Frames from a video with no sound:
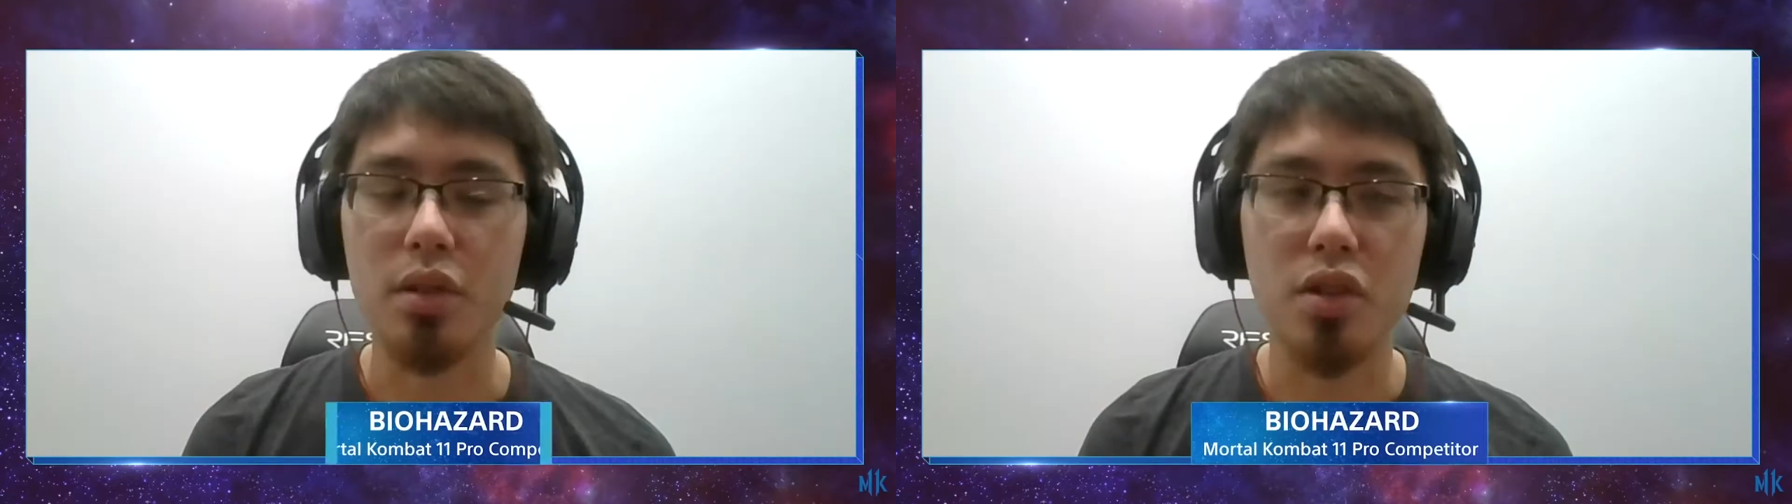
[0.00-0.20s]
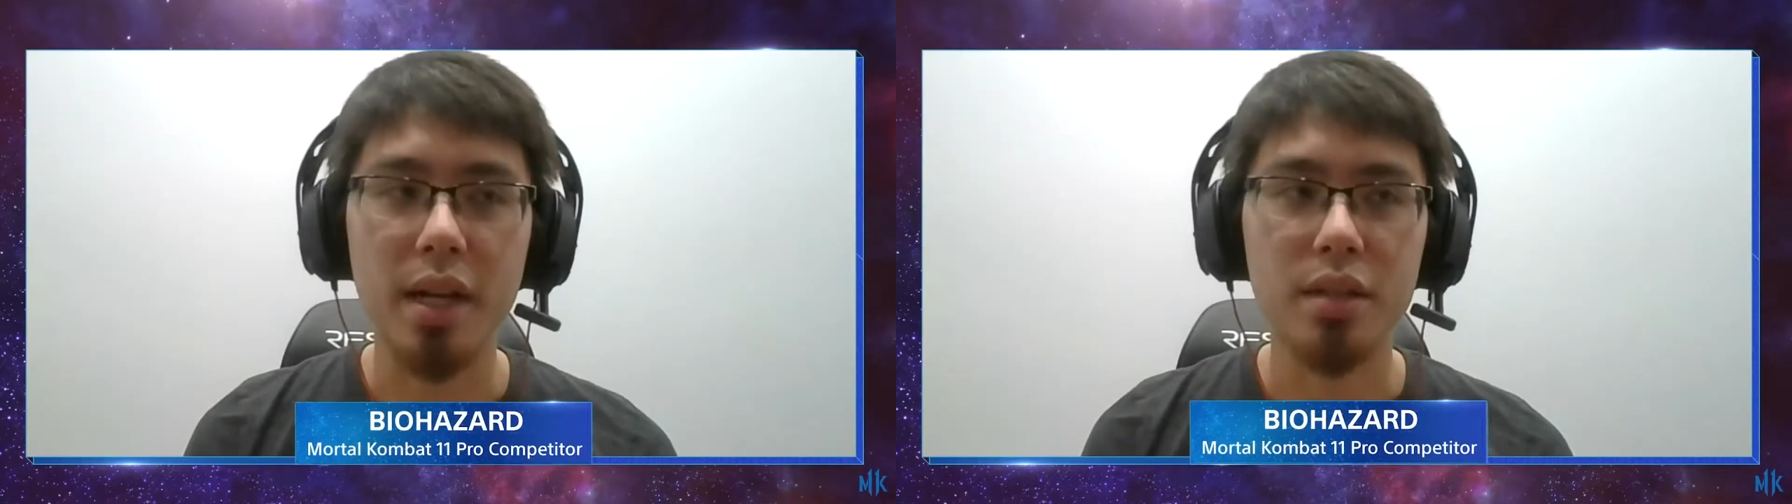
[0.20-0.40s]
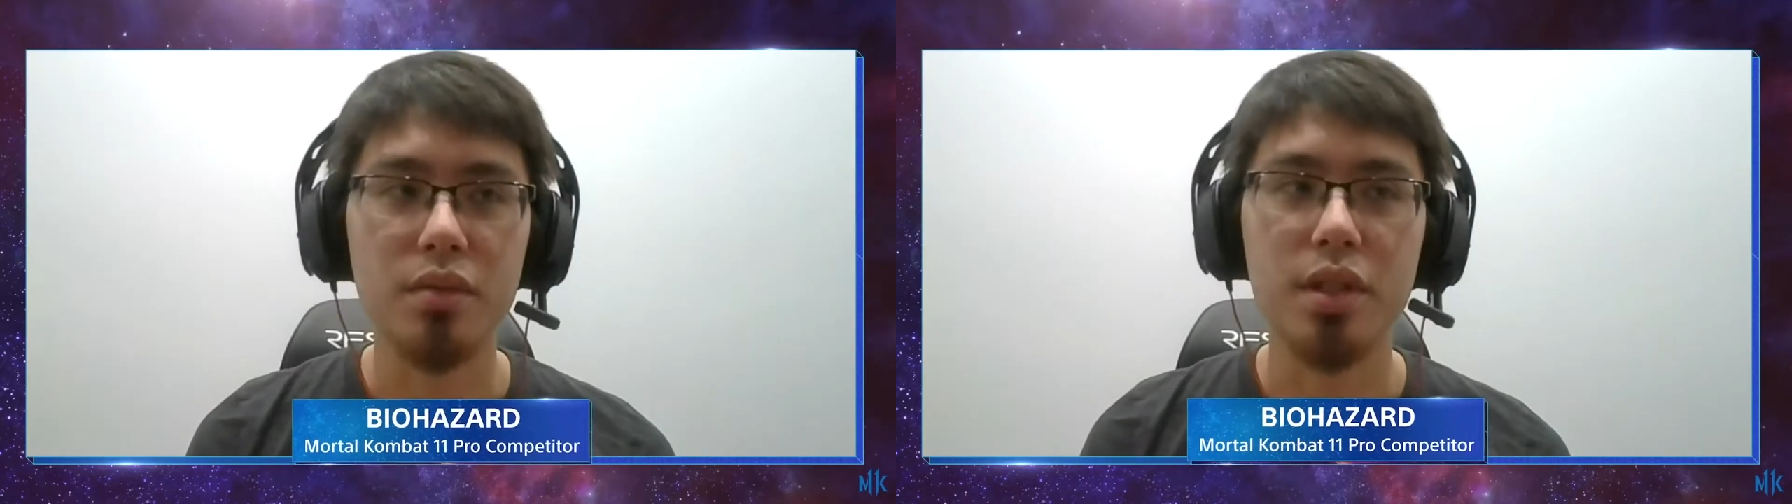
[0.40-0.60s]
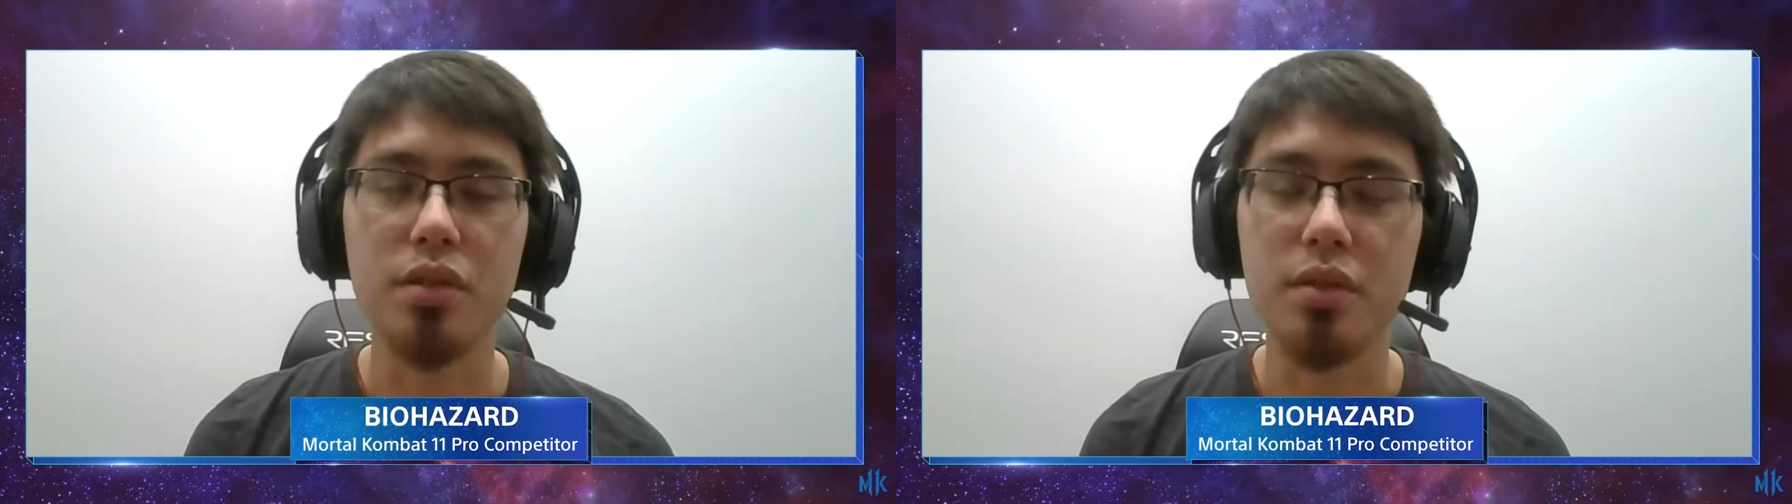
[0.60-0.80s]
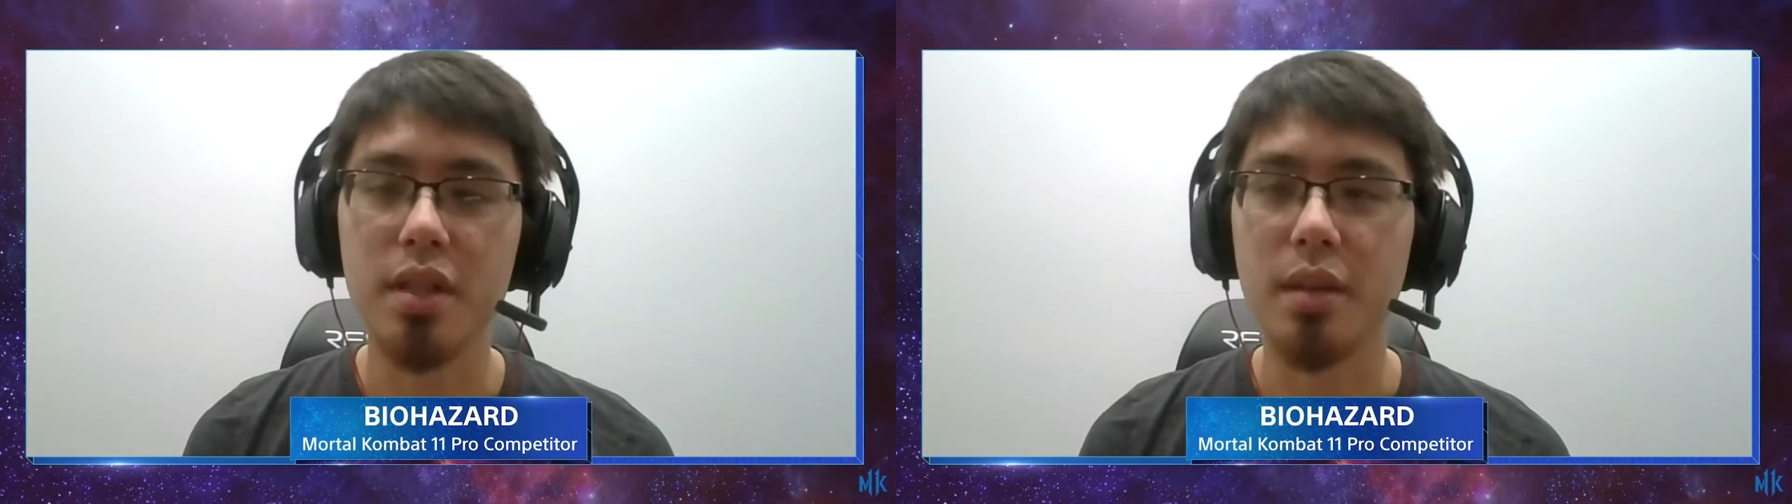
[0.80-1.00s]
try to
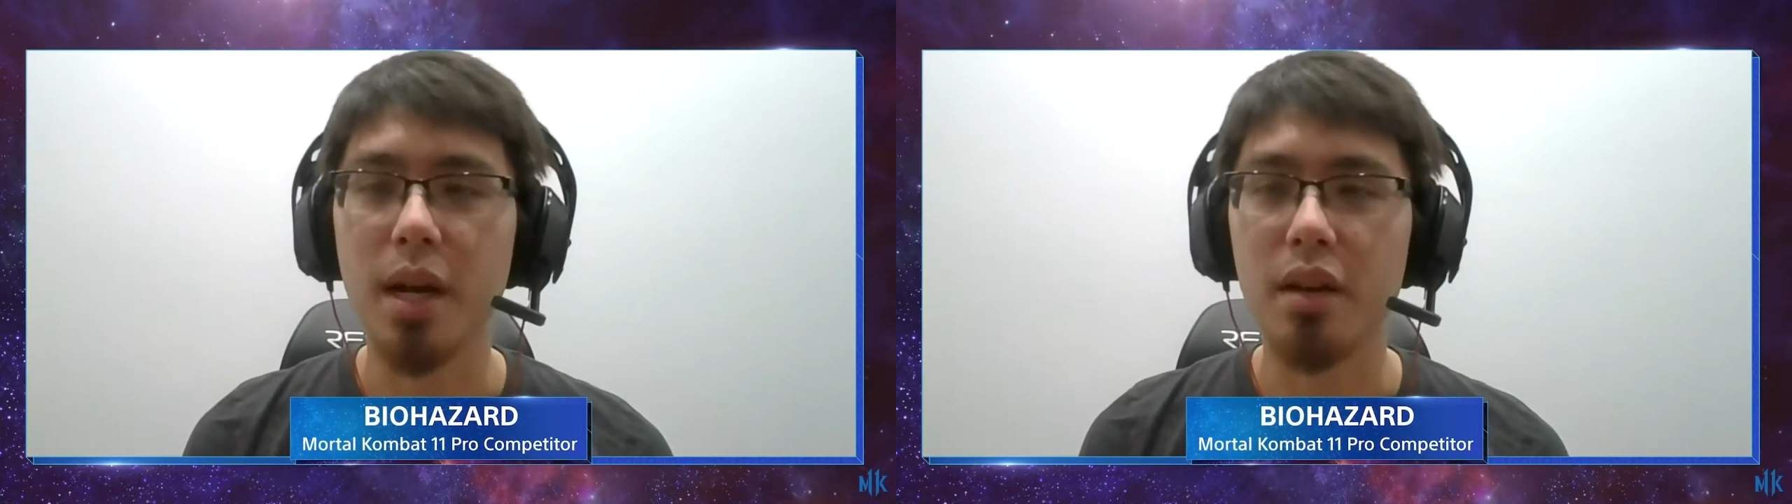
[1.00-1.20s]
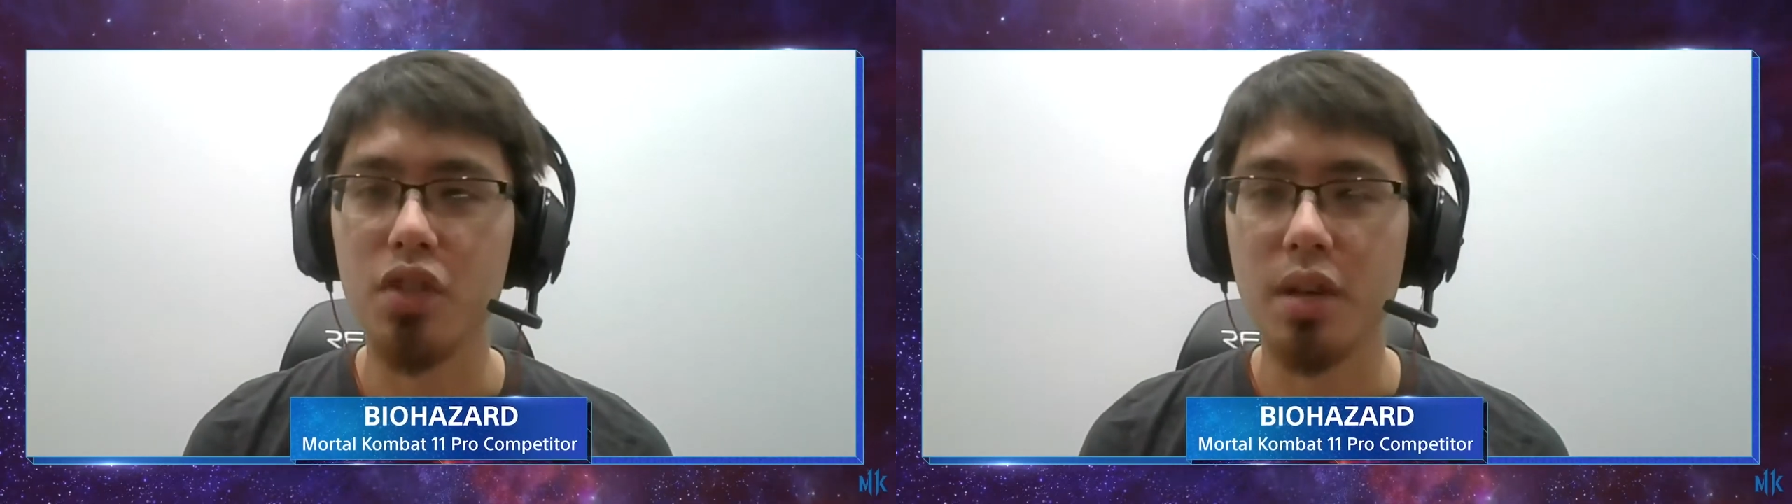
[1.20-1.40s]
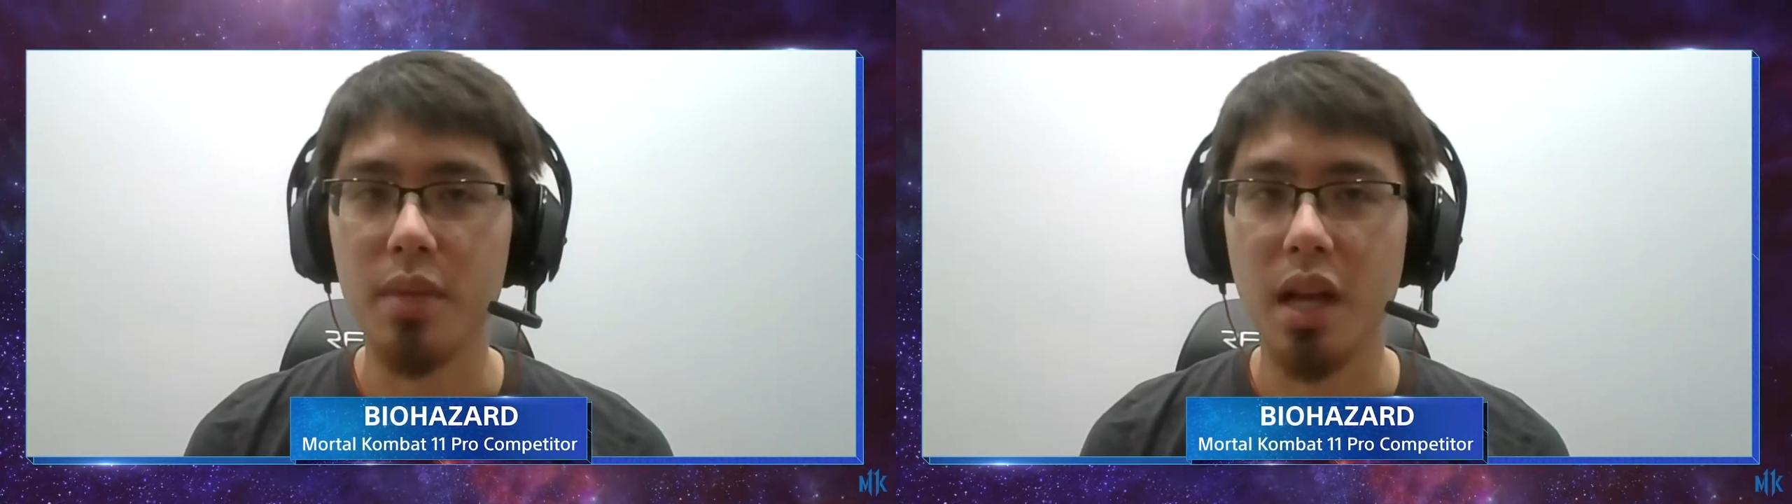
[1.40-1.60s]
reduce the amount of chip